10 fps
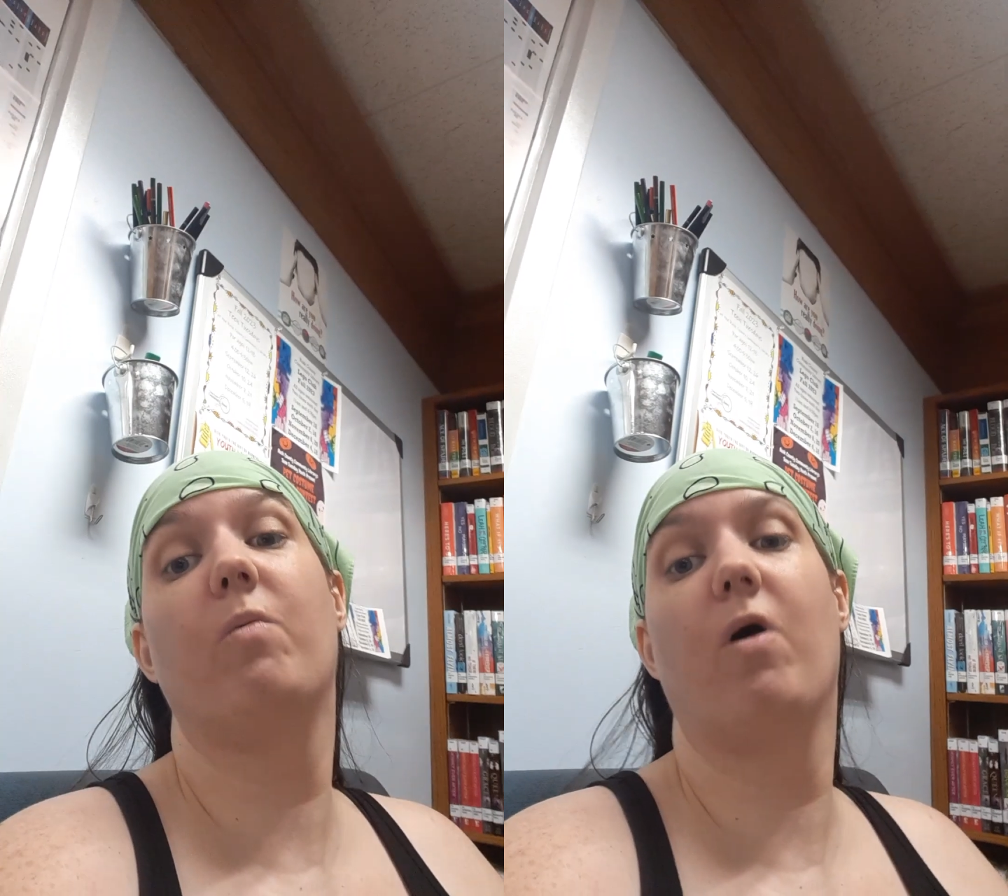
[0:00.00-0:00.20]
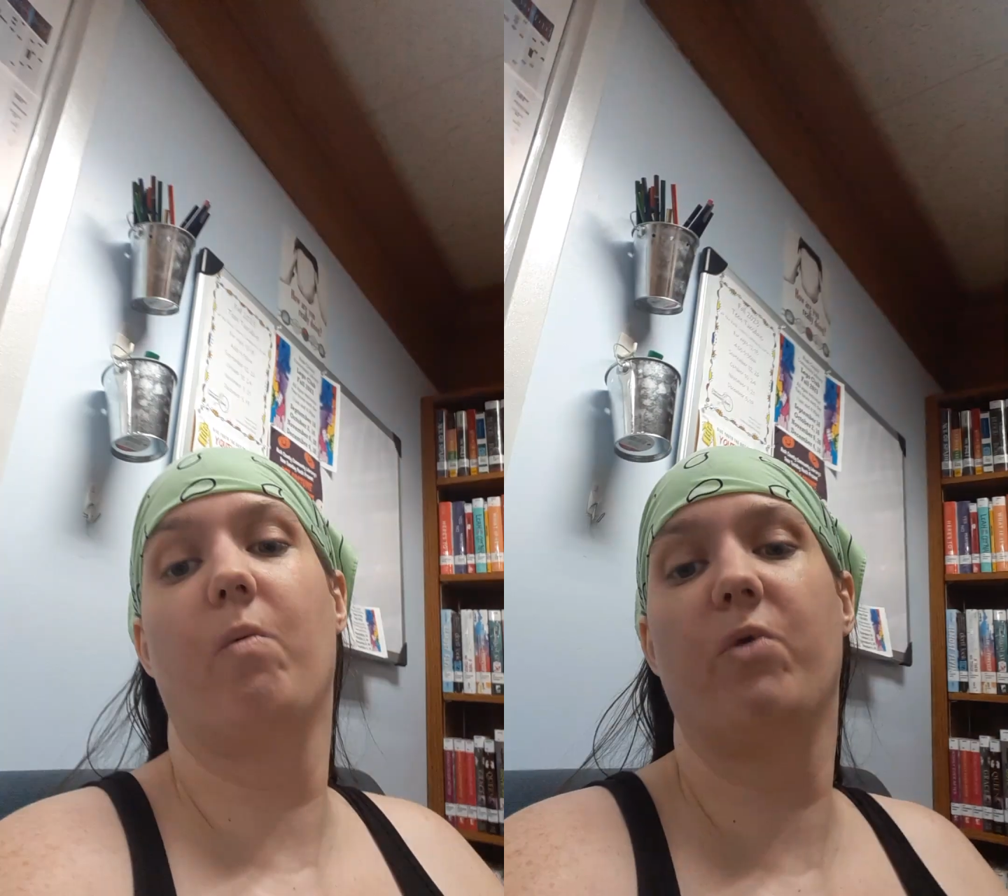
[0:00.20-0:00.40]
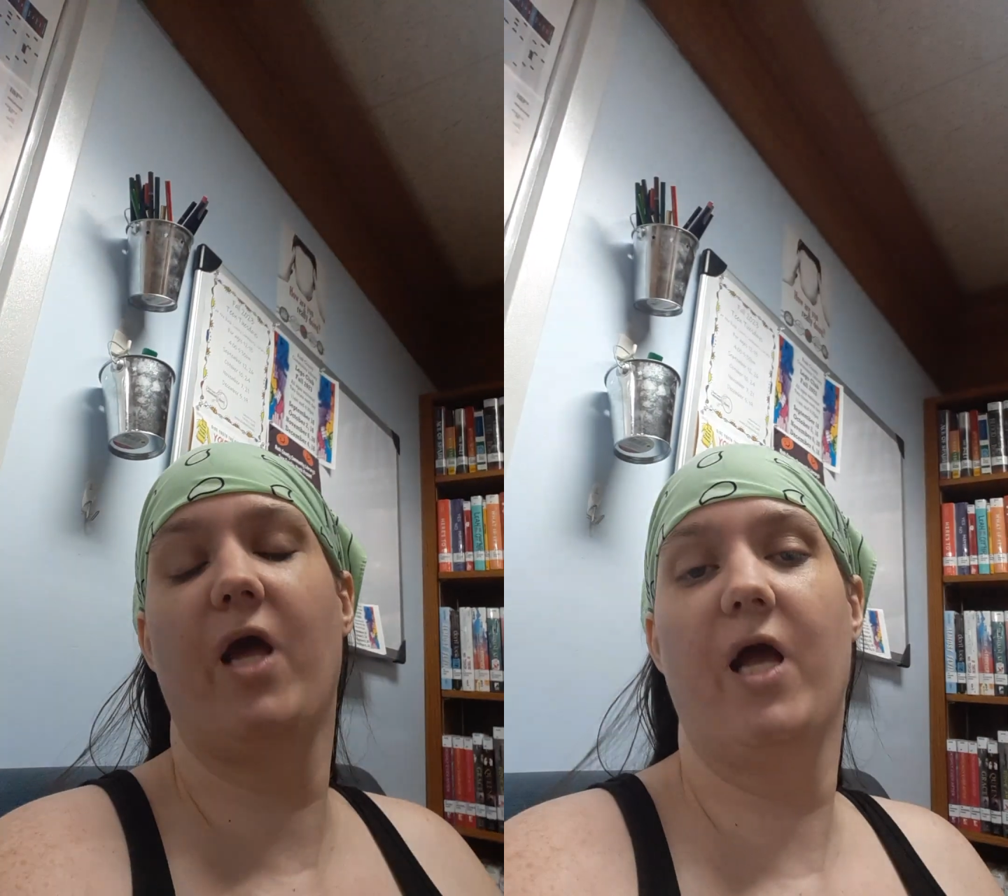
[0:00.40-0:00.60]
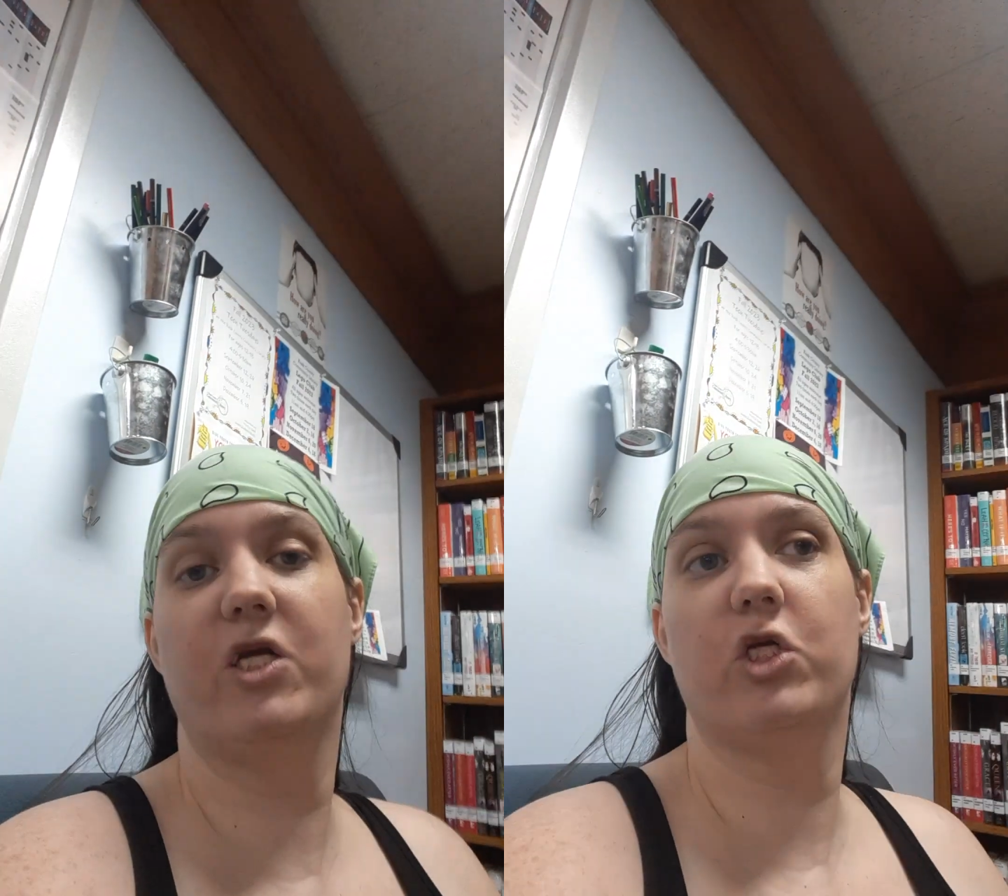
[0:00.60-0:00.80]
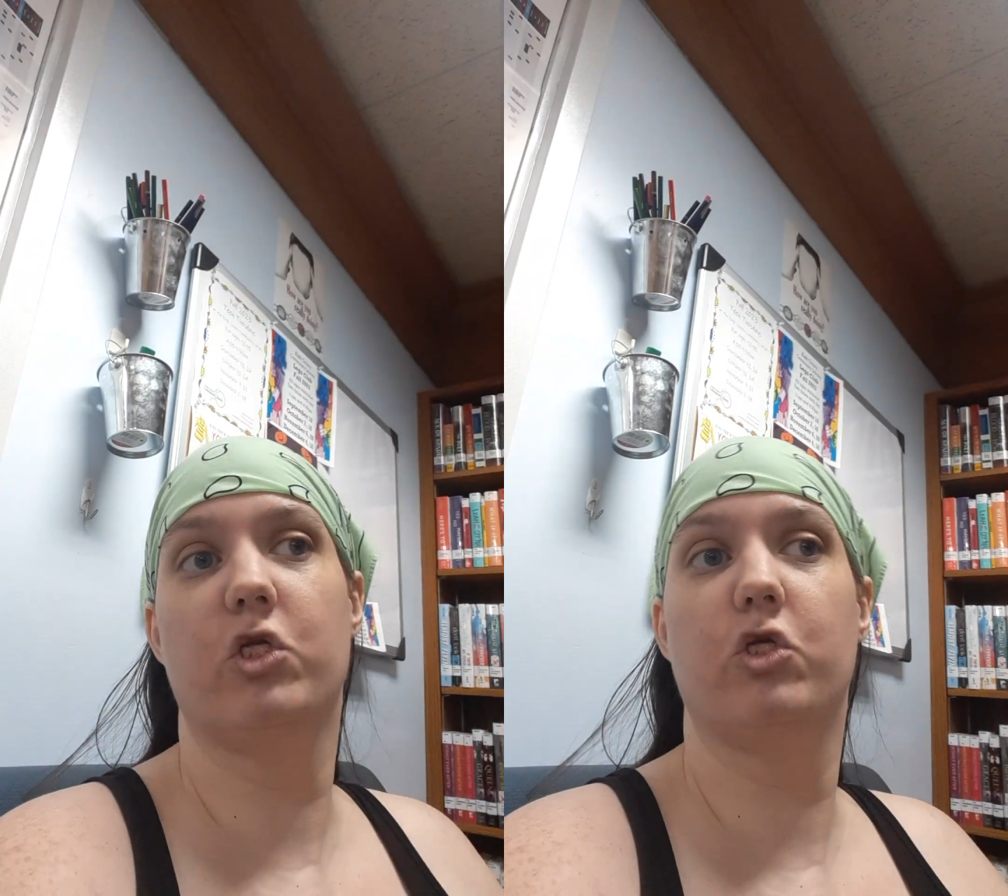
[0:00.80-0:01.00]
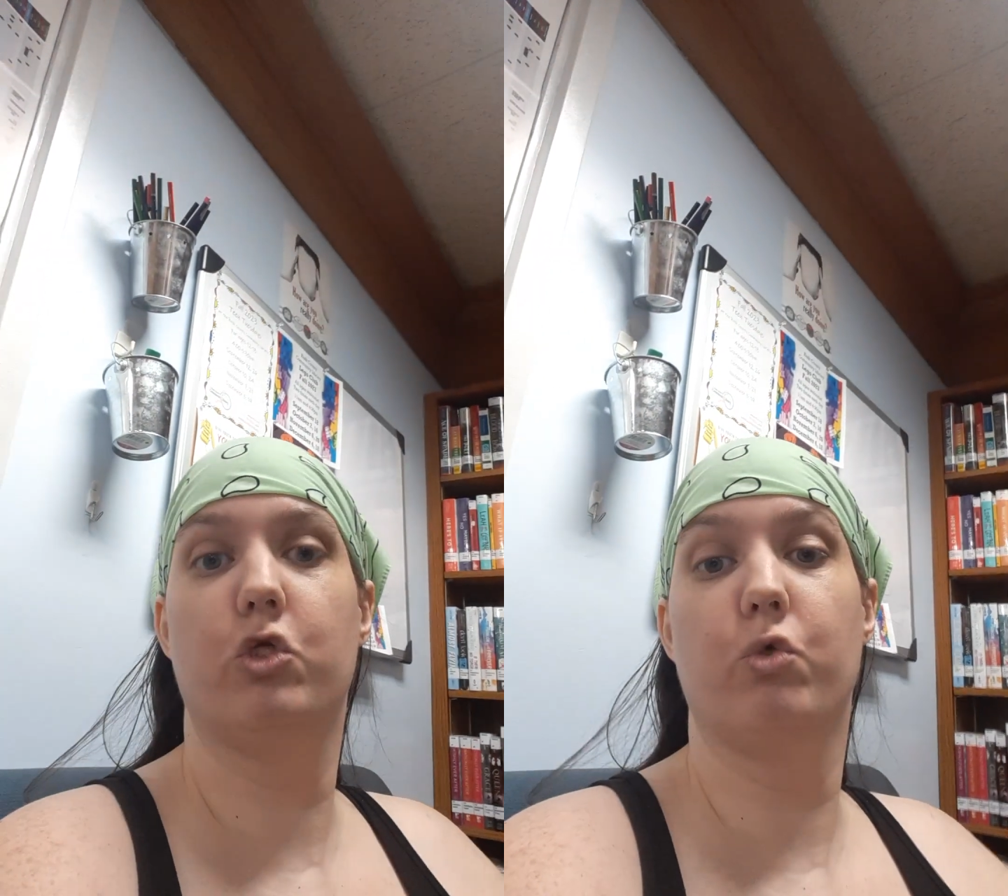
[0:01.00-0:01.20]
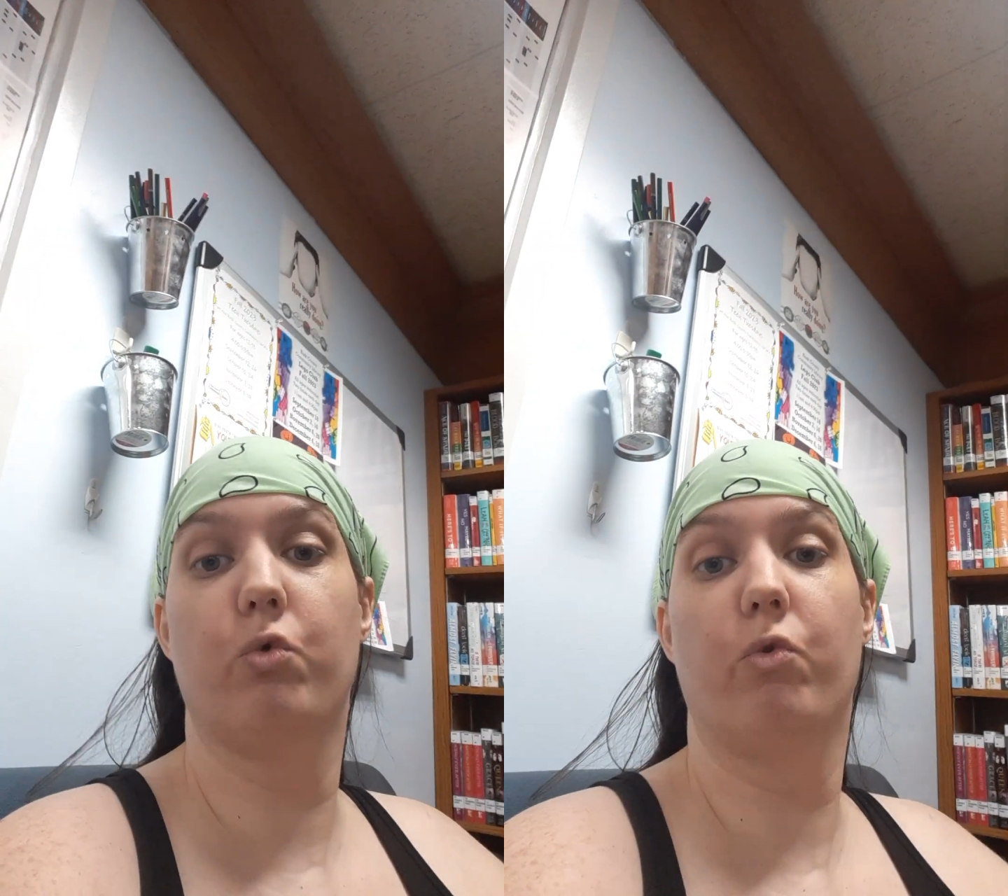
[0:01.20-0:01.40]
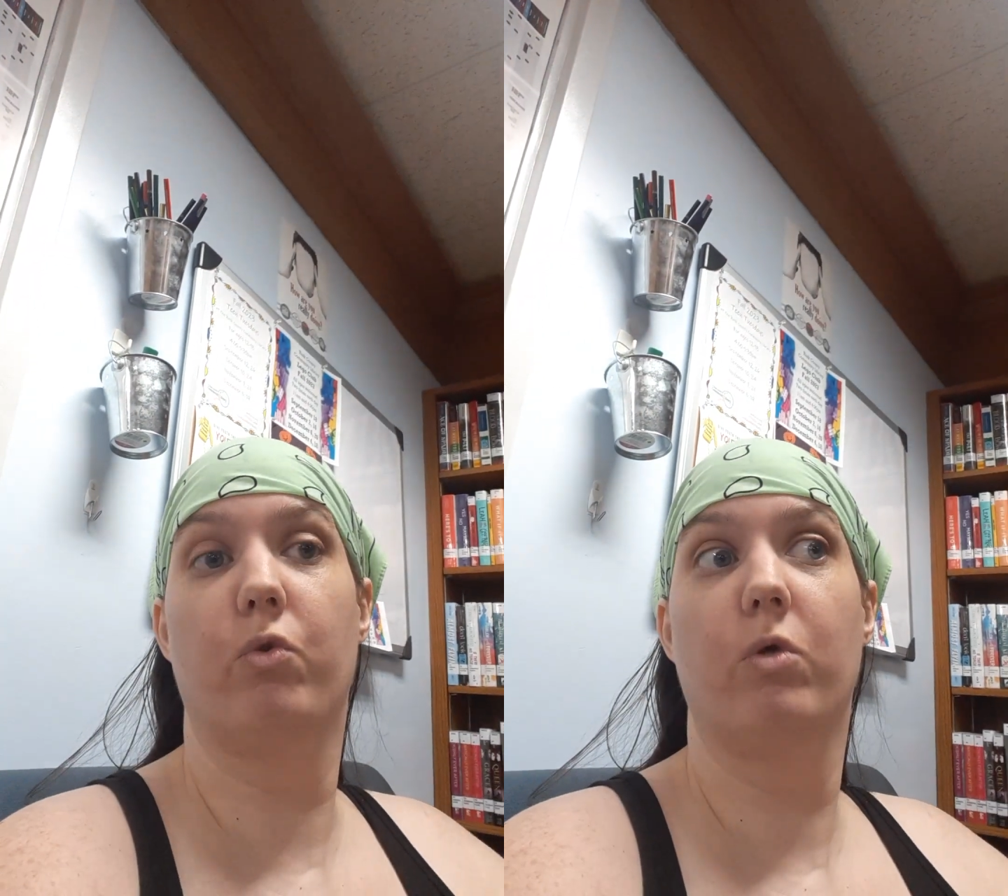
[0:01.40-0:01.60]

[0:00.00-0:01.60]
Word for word: well, reactions to